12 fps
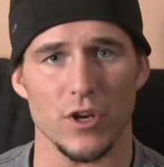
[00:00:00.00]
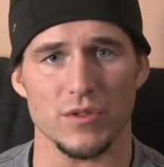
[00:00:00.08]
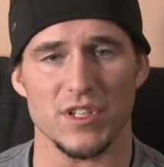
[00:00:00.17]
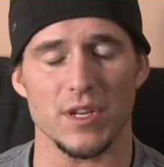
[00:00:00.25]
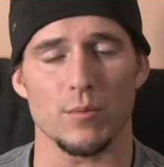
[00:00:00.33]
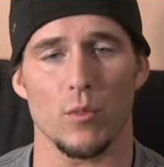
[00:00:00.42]

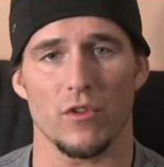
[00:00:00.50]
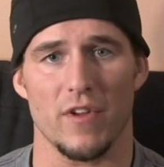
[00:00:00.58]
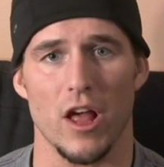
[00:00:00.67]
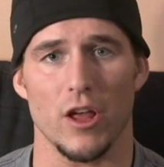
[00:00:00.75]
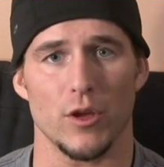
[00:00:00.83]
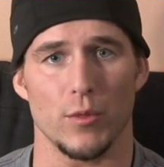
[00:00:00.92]
seemed more
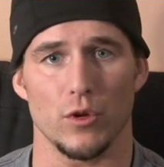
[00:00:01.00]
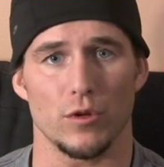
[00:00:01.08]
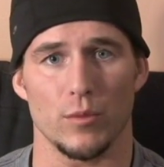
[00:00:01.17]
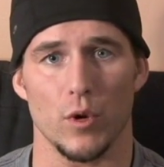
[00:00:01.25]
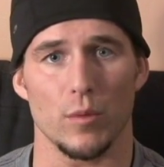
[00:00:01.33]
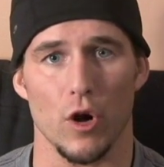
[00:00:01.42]
valuable or
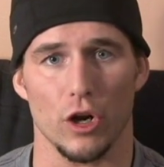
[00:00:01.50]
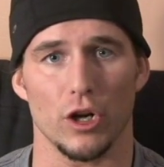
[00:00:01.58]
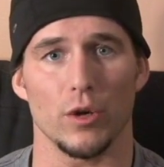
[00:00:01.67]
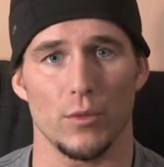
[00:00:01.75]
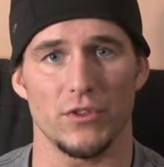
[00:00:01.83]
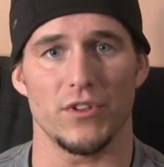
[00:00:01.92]
more
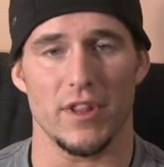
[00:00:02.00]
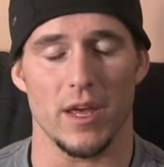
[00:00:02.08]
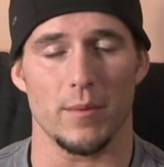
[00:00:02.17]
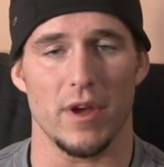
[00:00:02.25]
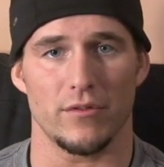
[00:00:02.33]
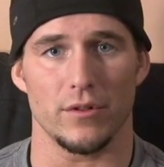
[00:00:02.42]
marketable to
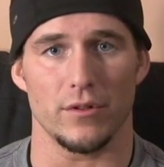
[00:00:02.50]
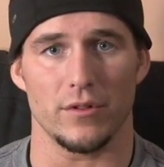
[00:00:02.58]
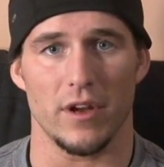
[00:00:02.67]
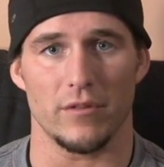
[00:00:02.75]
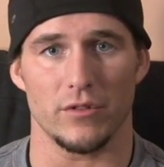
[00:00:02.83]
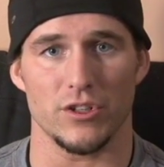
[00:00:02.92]
them
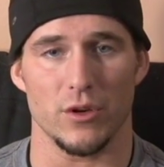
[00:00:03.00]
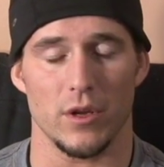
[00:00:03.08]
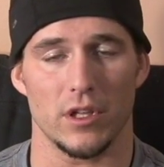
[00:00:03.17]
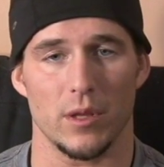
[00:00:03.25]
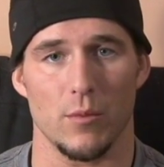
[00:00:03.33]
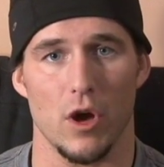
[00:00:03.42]
after
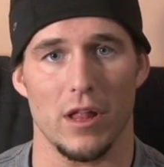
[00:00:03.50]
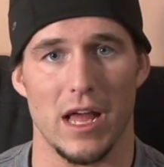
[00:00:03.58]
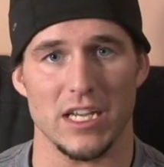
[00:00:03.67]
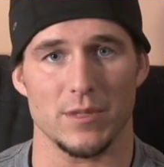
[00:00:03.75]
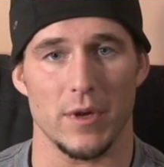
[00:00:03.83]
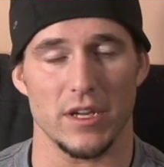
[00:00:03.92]
showing them all
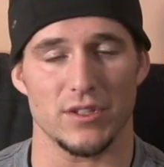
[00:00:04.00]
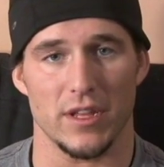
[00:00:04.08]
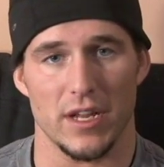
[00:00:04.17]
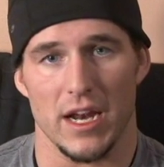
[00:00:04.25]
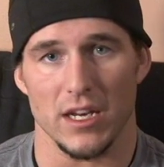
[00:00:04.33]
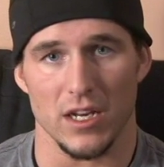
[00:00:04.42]
aspects. So
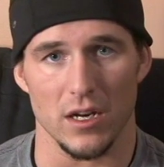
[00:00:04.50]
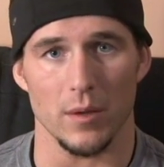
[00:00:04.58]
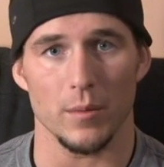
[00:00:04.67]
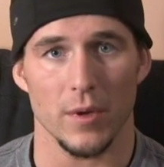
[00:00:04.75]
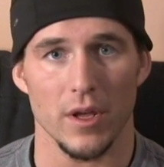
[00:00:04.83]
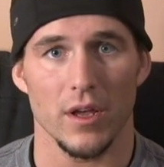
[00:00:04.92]
then I ended
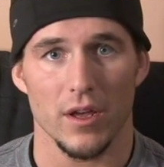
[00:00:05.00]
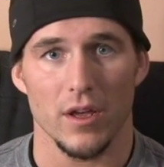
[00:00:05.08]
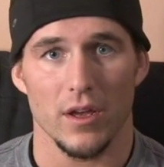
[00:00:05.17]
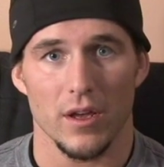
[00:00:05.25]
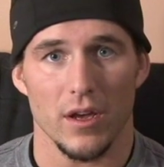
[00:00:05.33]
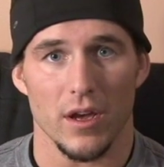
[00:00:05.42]
up
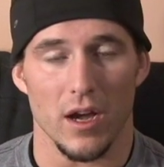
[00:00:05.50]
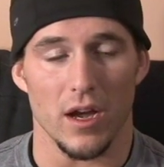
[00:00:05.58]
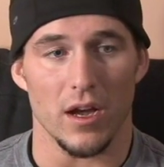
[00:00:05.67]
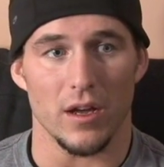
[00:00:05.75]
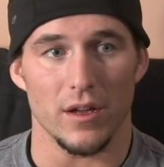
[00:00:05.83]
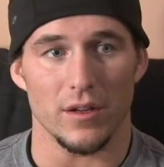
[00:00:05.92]

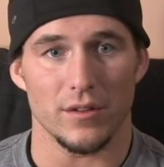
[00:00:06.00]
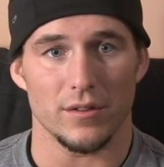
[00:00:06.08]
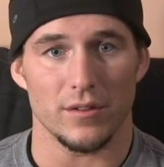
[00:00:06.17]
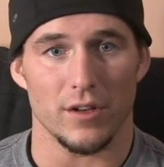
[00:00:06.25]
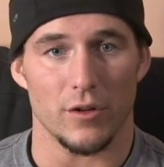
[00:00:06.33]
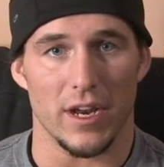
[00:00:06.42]

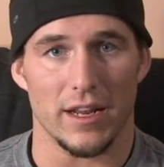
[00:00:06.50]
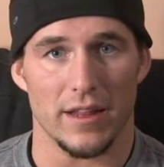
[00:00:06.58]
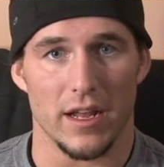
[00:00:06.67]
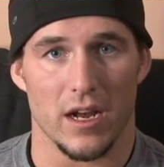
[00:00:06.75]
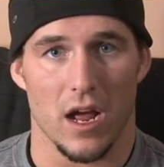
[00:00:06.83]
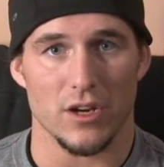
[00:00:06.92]
getting
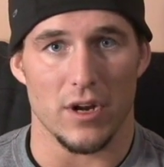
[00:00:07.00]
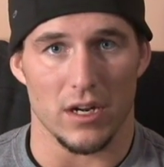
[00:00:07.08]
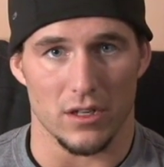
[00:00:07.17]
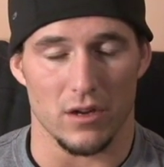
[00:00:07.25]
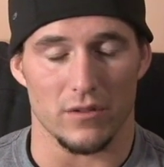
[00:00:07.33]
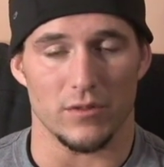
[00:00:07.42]
that
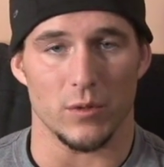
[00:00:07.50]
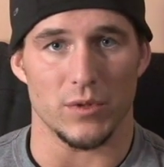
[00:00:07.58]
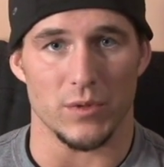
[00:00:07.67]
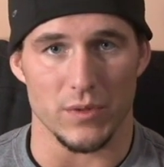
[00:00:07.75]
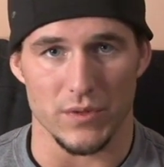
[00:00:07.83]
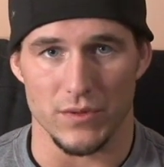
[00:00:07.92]
contract offer,
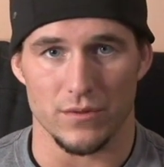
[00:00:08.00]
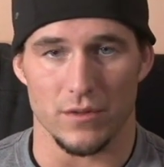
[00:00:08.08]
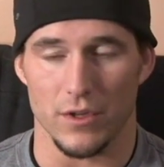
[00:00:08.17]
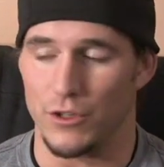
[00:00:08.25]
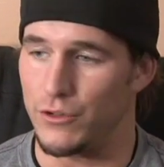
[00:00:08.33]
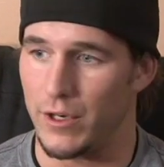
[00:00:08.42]
which was
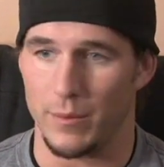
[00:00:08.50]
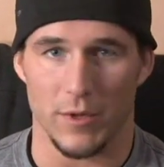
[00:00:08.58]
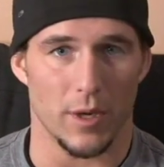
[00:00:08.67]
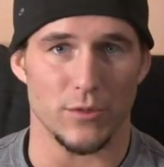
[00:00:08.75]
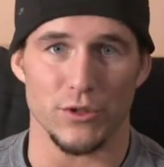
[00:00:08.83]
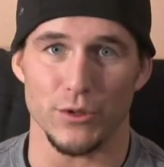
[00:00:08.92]
a dream
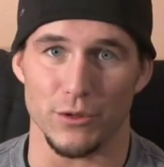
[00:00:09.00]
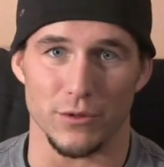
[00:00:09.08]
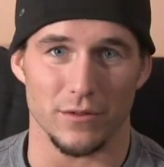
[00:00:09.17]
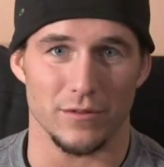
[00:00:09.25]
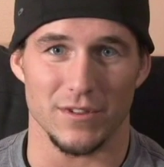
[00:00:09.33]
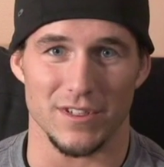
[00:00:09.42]
come true,
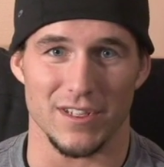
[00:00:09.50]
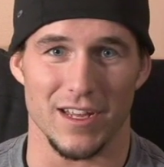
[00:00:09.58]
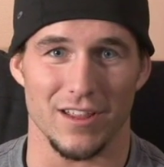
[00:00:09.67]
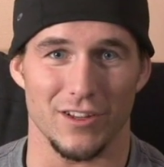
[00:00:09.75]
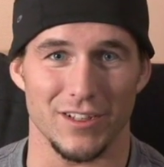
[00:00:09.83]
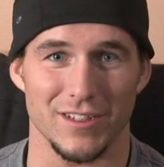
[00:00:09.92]
to say
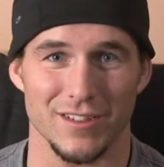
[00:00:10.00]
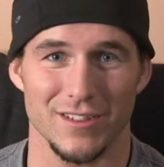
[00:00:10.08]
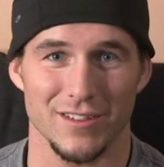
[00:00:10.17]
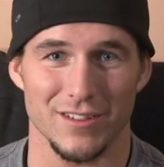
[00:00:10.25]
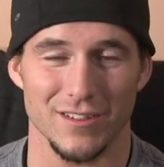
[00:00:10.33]
the least.